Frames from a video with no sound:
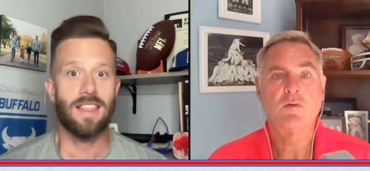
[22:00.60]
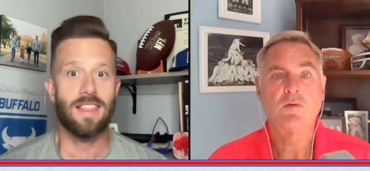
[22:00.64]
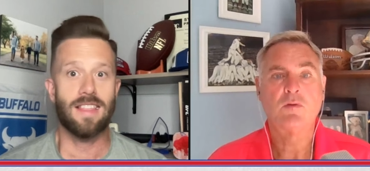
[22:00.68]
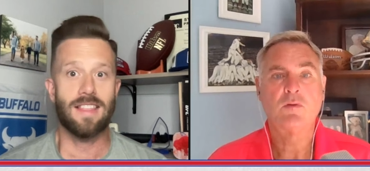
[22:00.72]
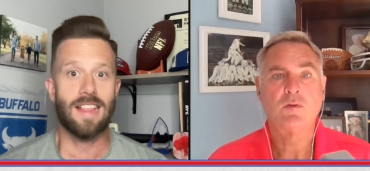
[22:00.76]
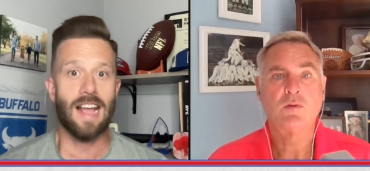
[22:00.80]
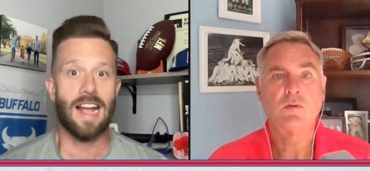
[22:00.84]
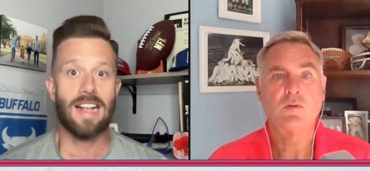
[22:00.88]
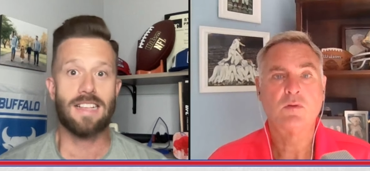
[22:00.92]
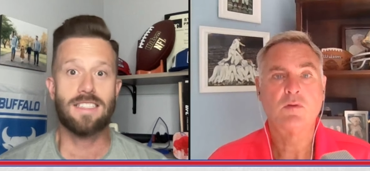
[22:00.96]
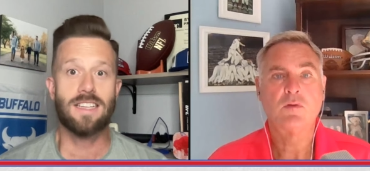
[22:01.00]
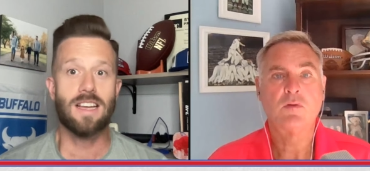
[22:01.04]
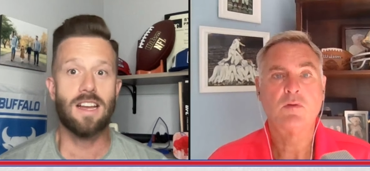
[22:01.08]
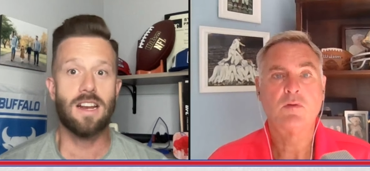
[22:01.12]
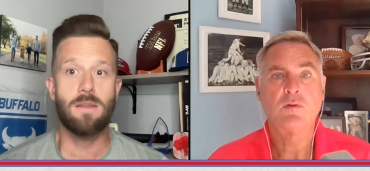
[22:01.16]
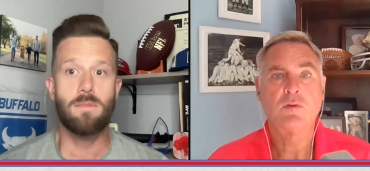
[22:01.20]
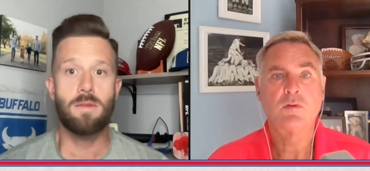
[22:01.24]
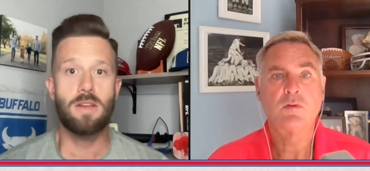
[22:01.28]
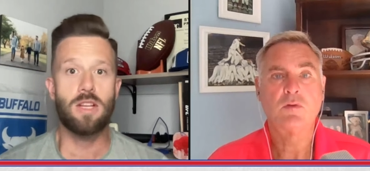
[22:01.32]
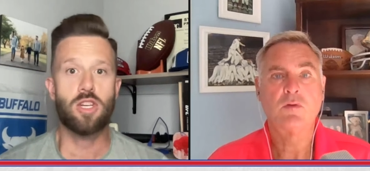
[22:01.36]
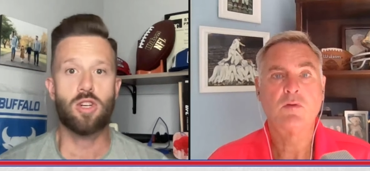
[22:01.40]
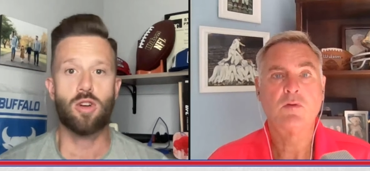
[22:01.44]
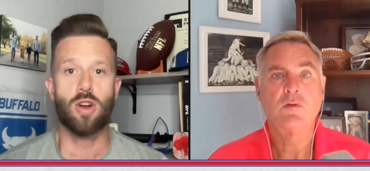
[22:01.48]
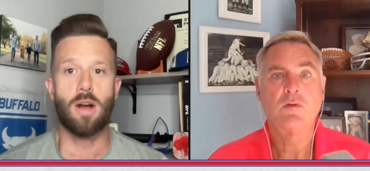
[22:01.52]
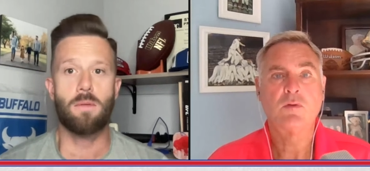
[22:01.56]
Speaker 1: that's going to
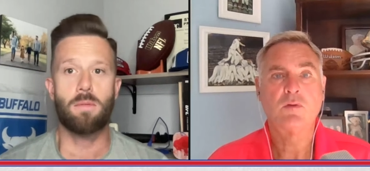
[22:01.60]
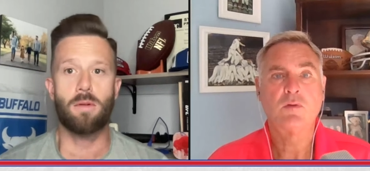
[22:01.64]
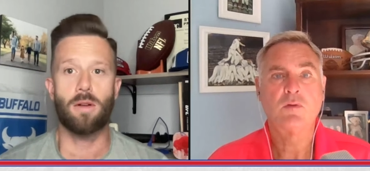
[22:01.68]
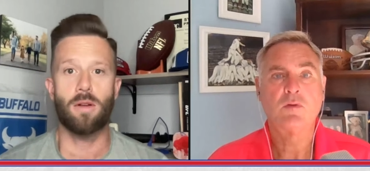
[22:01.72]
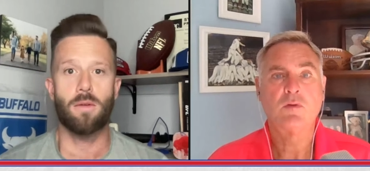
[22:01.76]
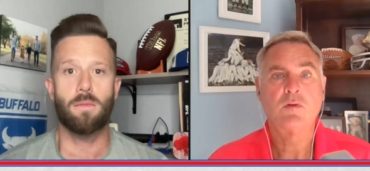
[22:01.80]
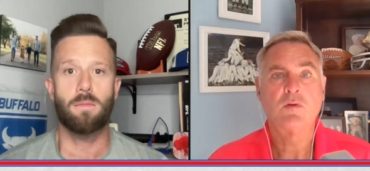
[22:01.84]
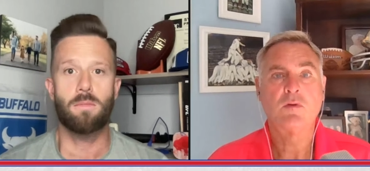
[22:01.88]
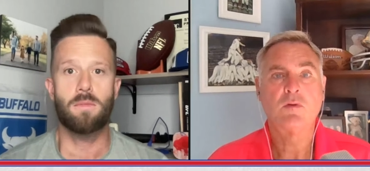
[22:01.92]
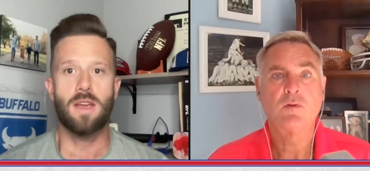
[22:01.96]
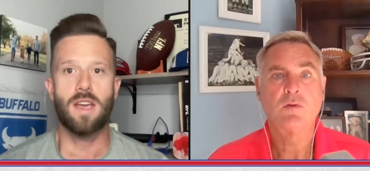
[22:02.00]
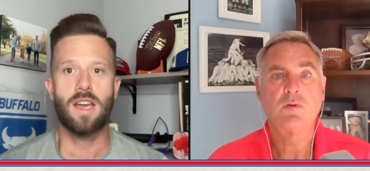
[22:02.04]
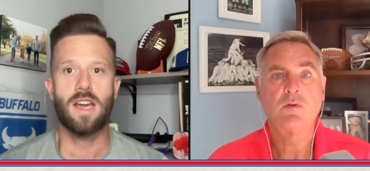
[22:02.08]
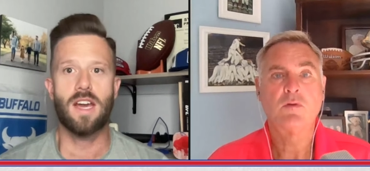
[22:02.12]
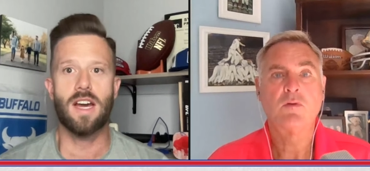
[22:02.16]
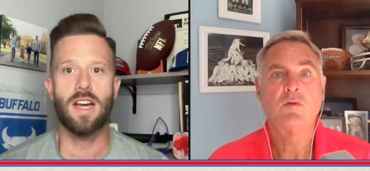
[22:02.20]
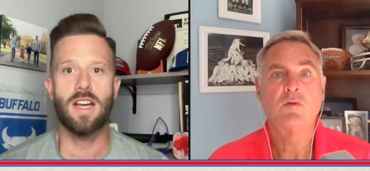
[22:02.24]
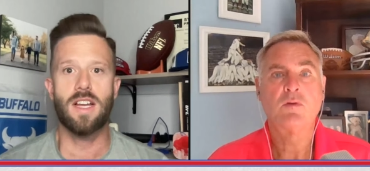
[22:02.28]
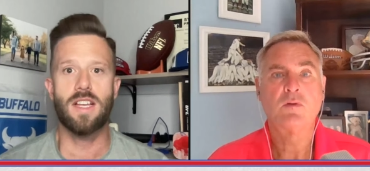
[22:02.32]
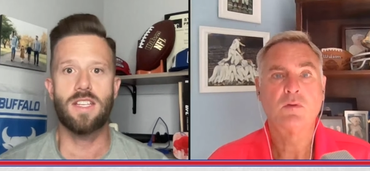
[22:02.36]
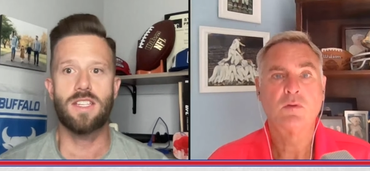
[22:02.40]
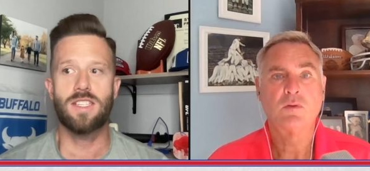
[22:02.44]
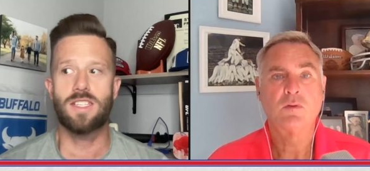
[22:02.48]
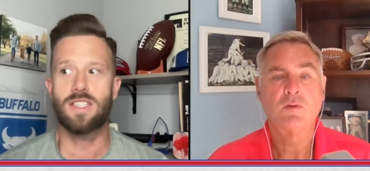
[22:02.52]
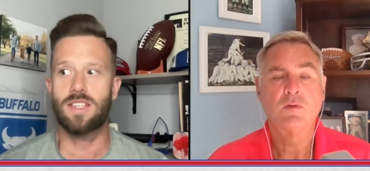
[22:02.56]
be trouble
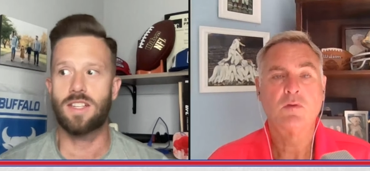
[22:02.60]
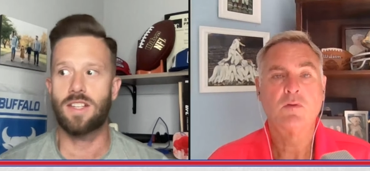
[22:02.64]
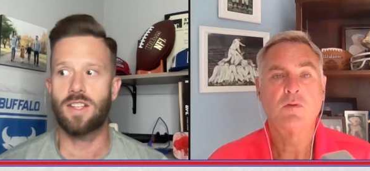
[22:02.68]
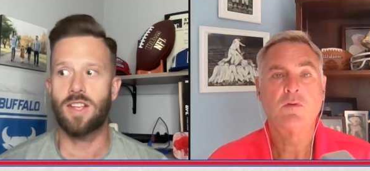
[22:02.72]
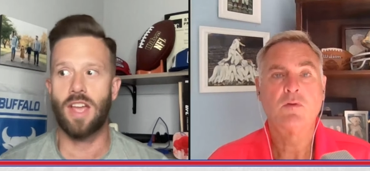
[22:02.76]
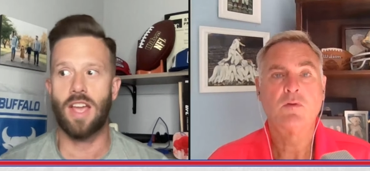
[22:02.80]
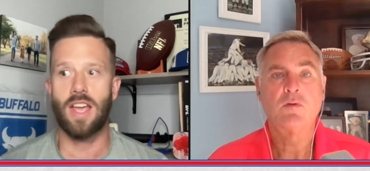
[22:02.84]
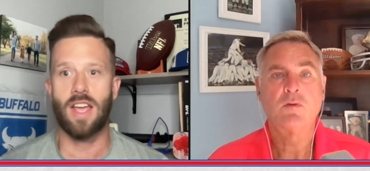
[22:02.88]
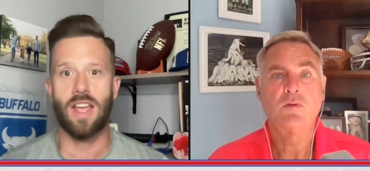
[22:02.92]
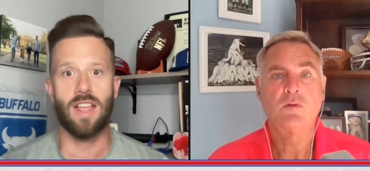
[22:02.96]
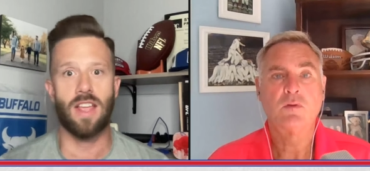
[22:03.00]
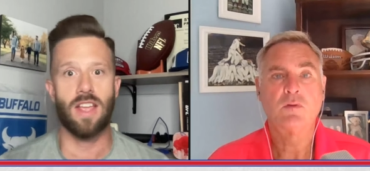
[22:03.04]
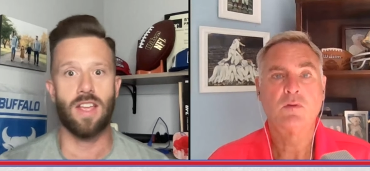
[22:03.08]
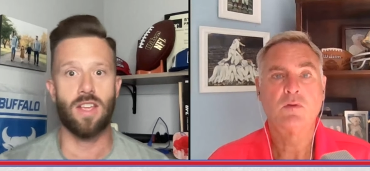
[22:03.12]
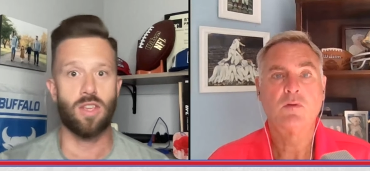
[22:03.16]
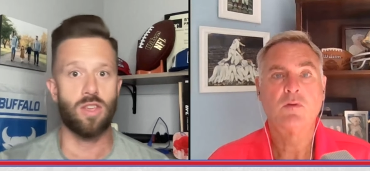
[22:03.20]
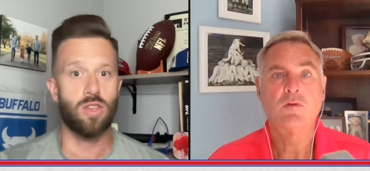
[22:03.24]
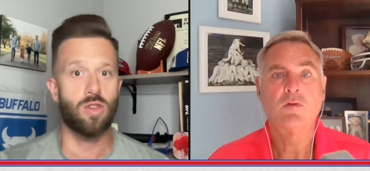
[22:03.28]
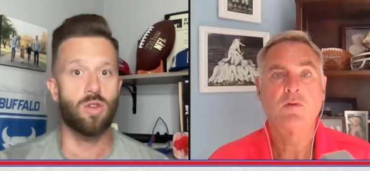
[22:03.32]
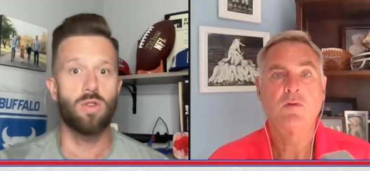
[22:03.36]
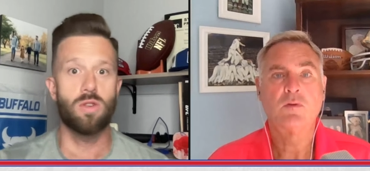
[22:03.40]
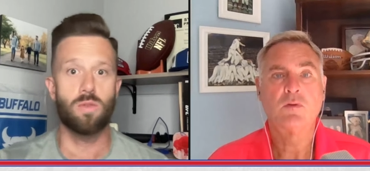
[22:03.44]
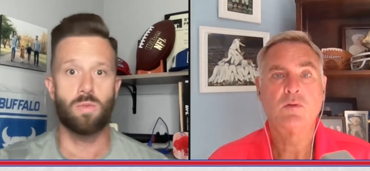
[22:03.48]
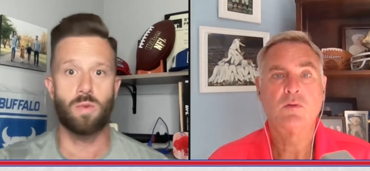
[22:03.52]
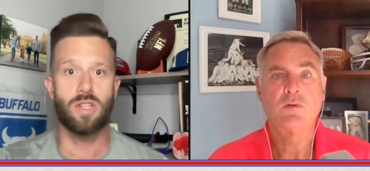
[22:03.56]
because
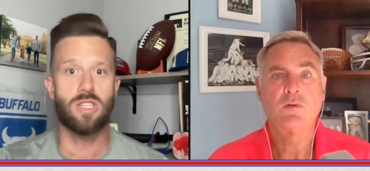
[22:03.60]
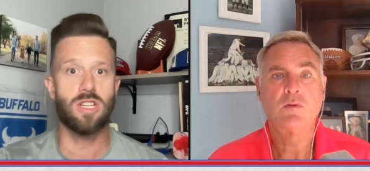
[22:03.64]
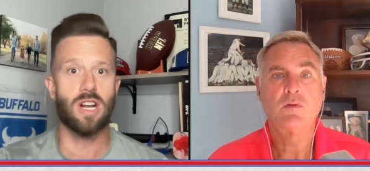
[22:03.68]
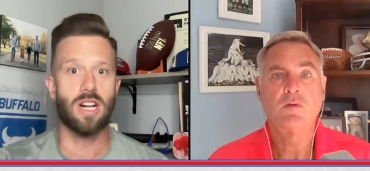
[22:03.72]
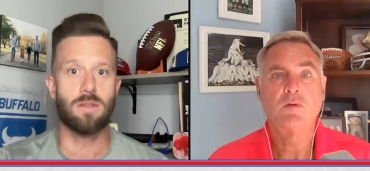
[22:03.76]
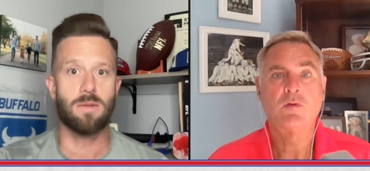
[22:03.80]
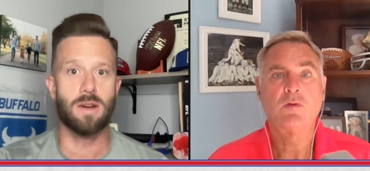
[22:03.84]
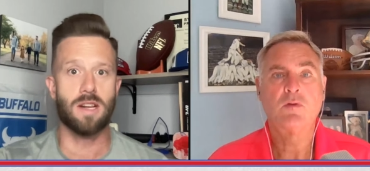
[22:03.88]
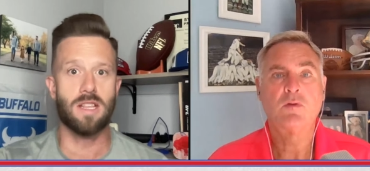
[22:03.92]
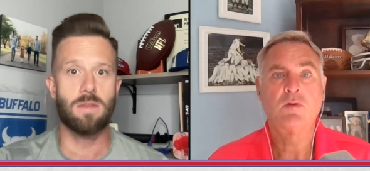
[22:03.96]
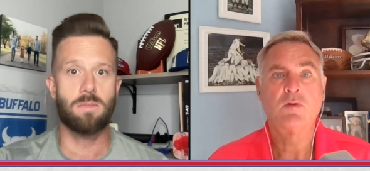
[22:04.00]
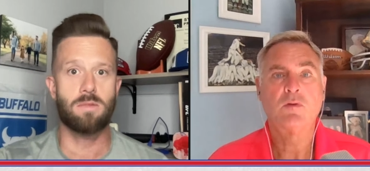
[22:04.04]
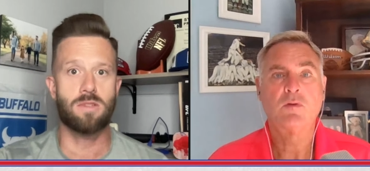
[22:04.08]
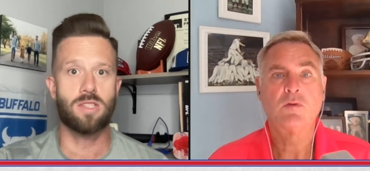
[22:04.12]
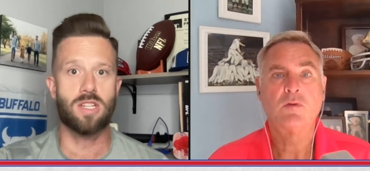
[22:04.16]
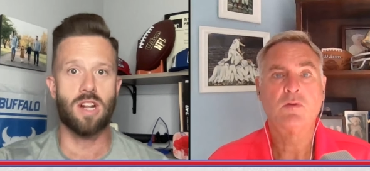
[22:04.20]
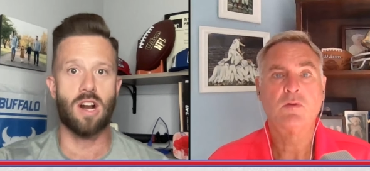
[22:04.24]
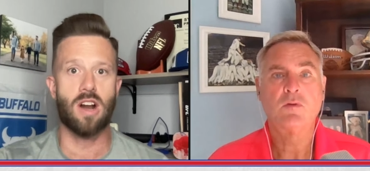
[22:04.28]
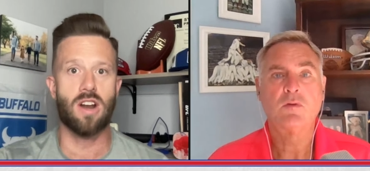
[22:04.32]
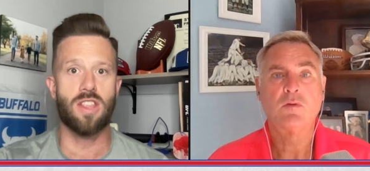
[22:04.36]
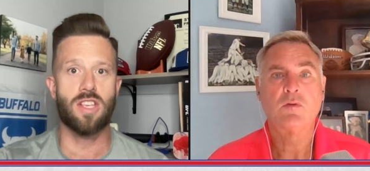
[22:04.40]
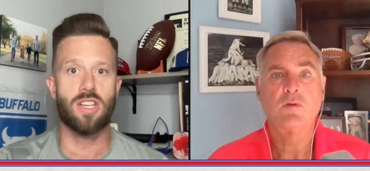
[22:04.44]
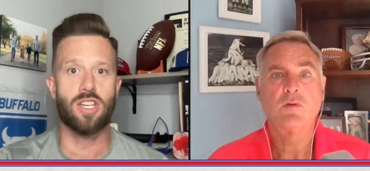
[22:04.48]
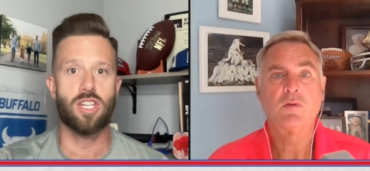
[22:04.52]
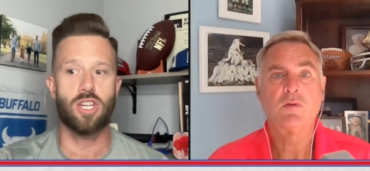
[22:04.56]
we talked about at the
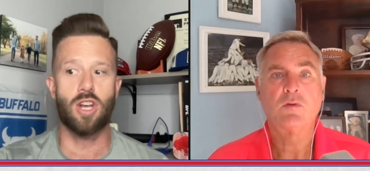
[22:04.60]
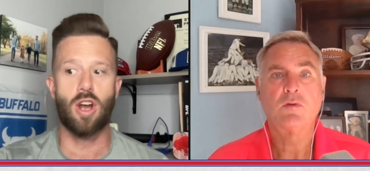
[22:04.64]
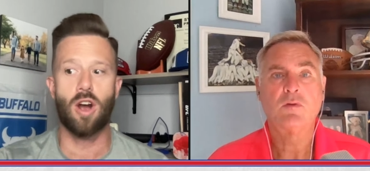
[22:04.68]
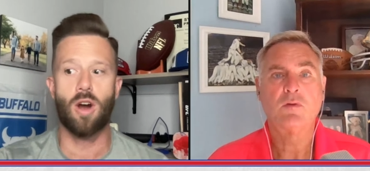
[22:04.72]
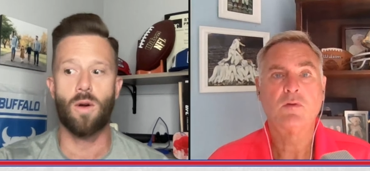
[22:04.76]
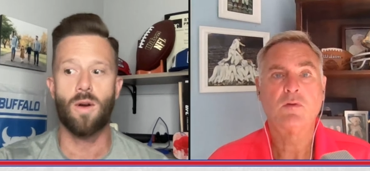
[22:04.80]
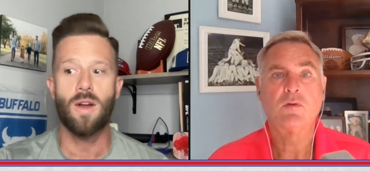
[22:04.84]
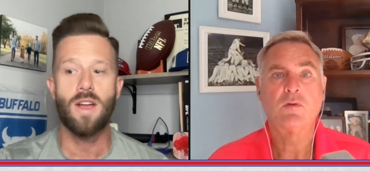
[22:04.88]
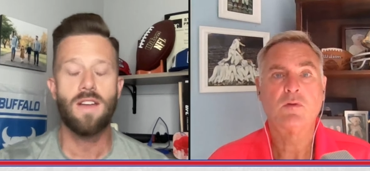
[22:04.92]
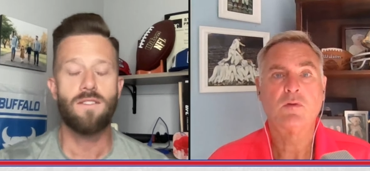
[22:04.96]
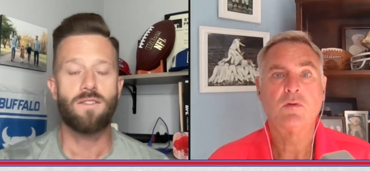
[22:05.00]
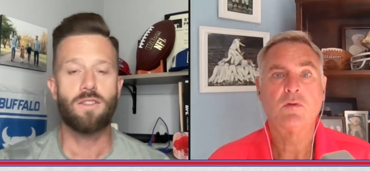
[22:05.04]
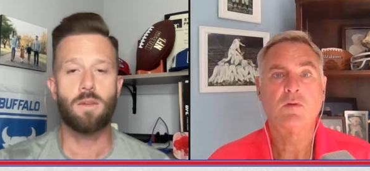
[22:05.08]
start of the show,